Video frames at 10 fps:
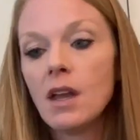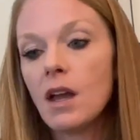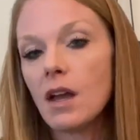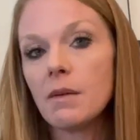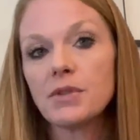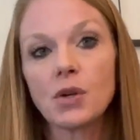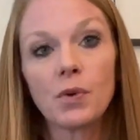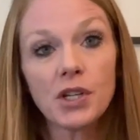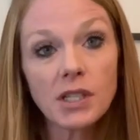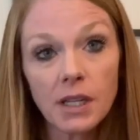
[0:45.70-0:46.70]
So we're
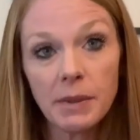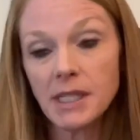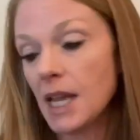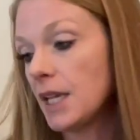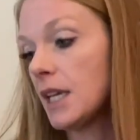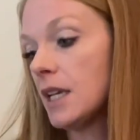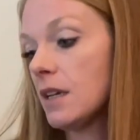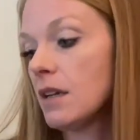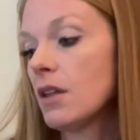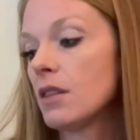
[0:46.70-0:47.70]
just going to be
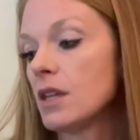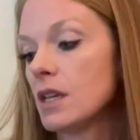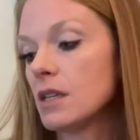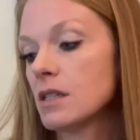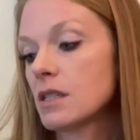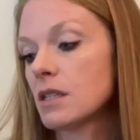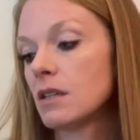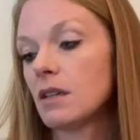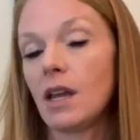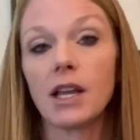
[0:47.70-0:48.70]
taking these
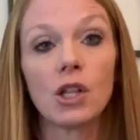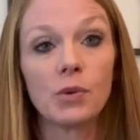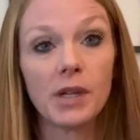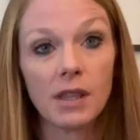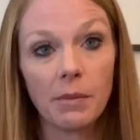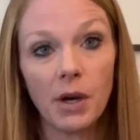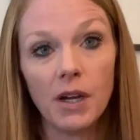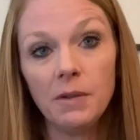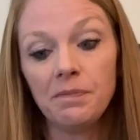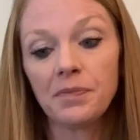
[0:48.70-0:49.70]
and gluing them
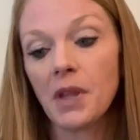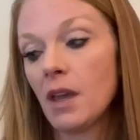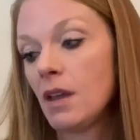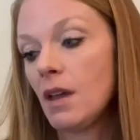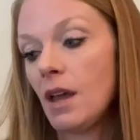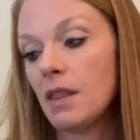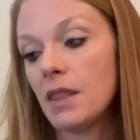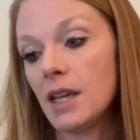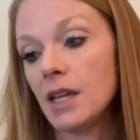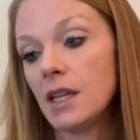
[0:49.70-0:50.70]
on, and
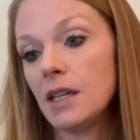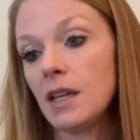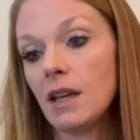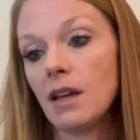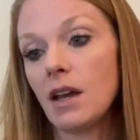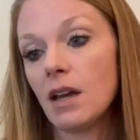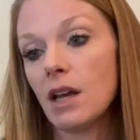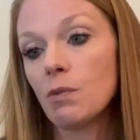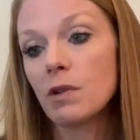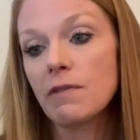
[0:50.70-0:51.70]
then
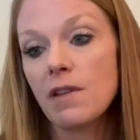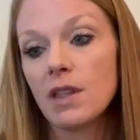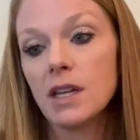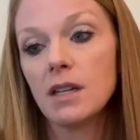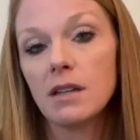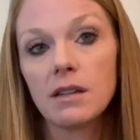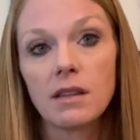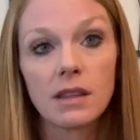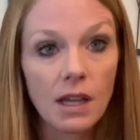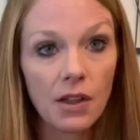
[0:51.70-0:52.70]
we'll fill in
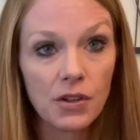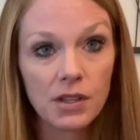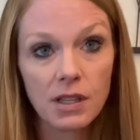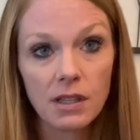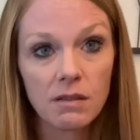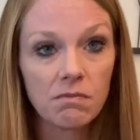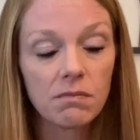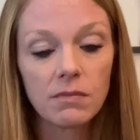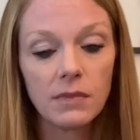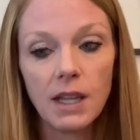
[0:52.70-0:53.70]
the
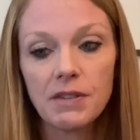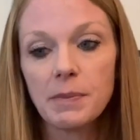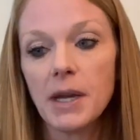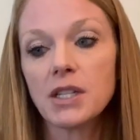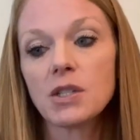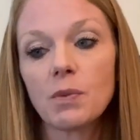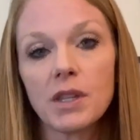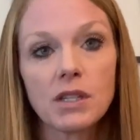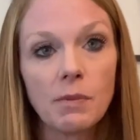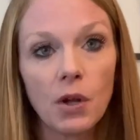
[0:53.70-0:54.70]
left spots with
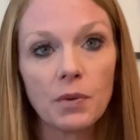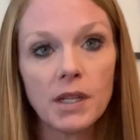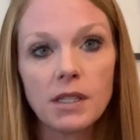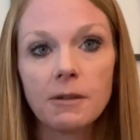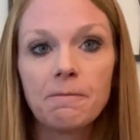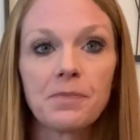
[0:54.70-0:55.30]
the smaller ones.